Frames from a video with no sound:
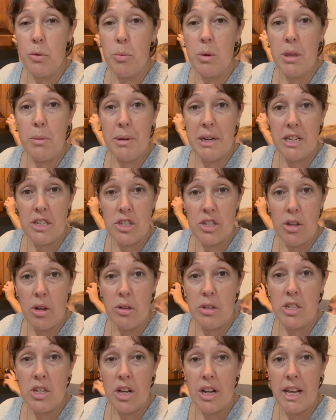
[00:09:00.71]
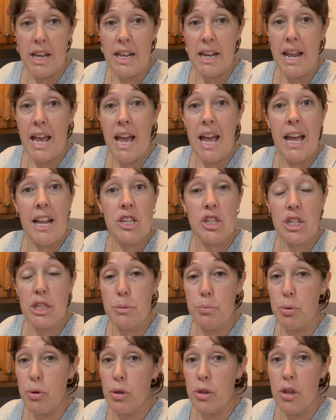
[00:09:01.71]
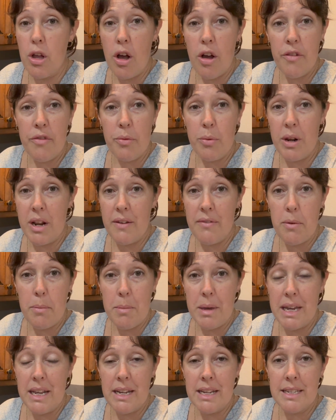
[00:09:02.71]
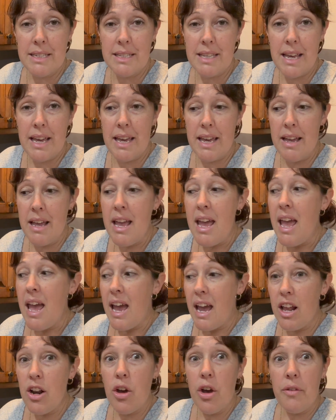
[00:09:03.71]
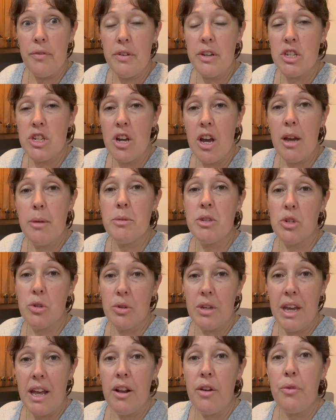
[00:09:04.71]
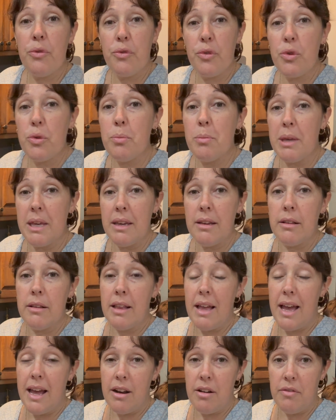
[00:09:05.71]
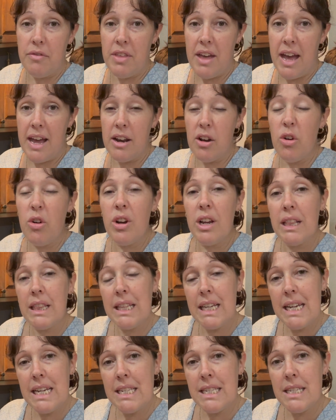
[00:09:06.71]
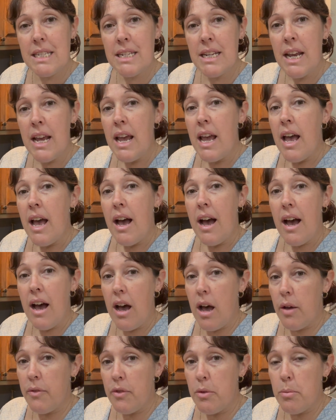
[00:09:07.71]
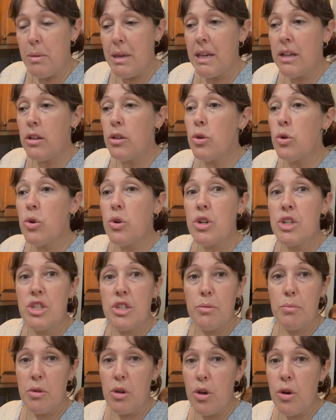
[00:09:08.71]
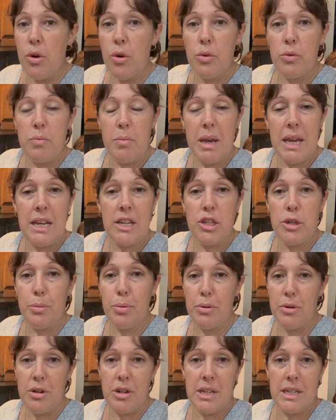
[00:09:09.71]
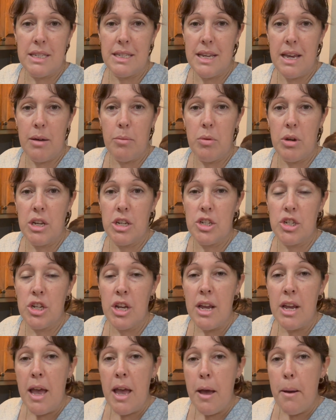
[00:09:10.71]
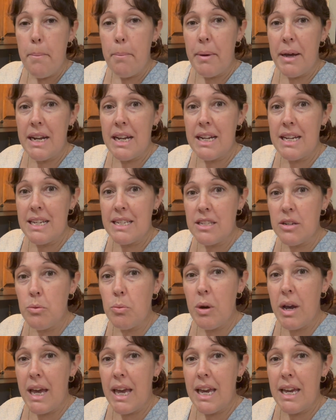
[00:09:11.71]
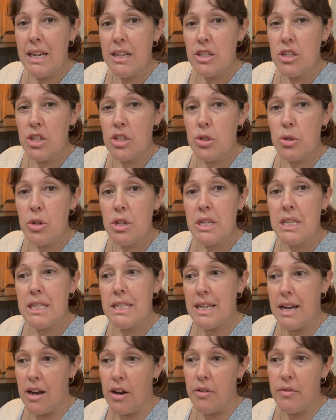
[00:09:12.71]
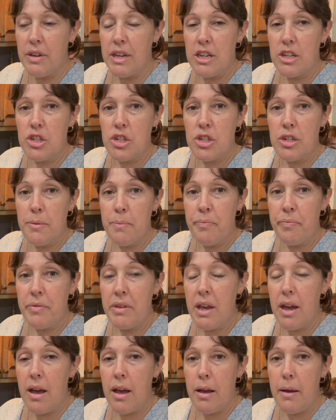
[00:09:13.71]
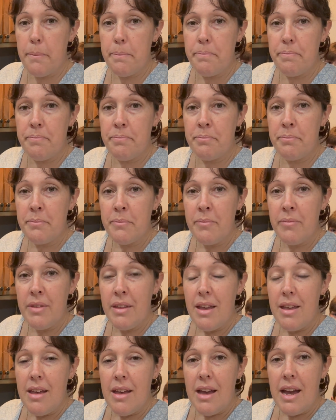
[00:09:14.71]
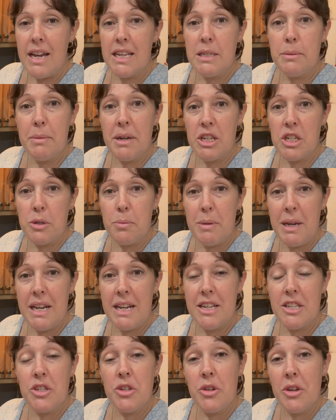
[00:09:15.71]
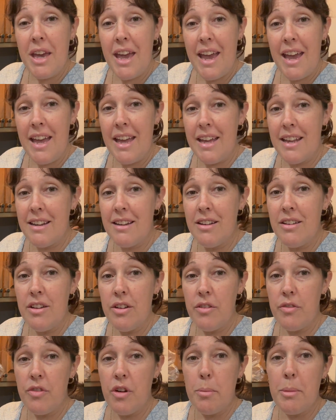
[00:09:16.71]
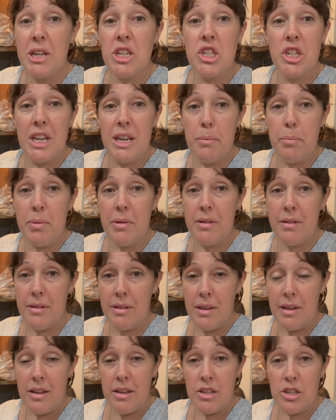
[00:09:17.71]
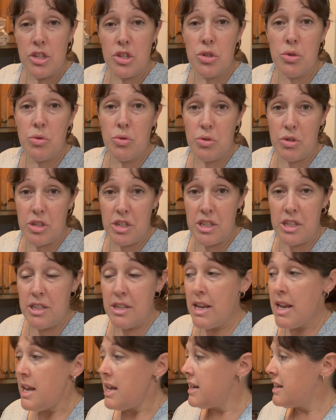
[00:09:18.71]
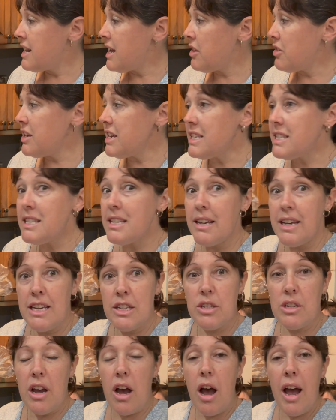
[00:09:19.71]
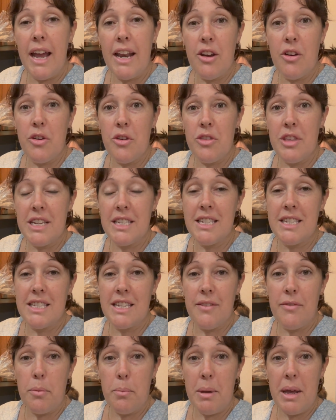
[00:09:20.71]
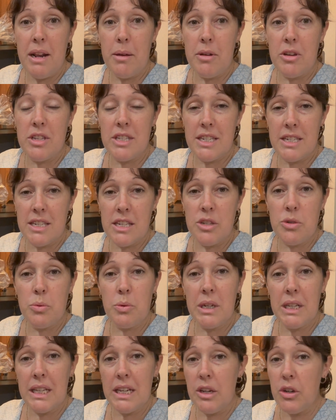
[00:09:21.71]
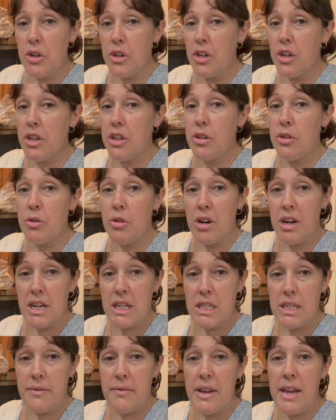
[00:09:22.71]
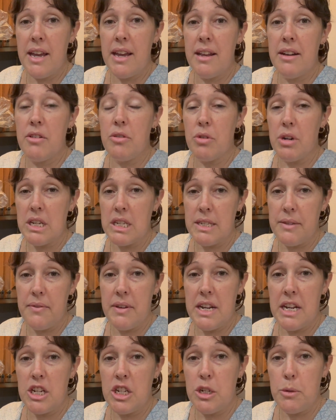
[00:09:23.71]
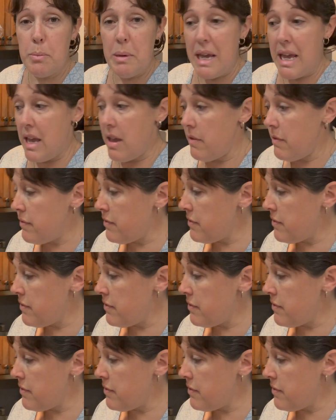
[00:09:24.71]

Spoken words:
with a bit of salt on it and just pull off whatever meat is there. And oftentimes you'll get a full meal out of that, or at least half a meal, or some cold meat to put on a sandwich. But it is a way to sort of salvage as much meat as you can from a cheap source. Now I know this is even better because this is really good grass-fed, grass-finished beef.